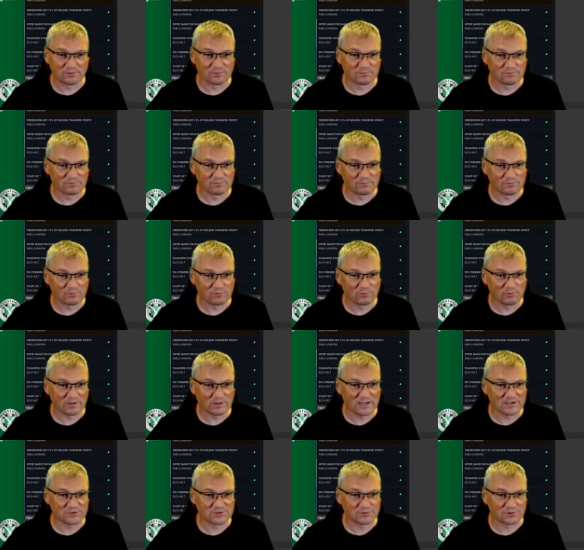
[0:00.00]
and
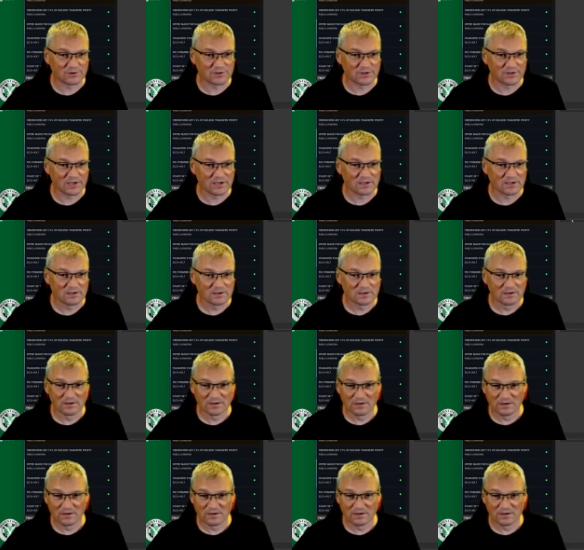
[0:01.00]
all that sort of thing.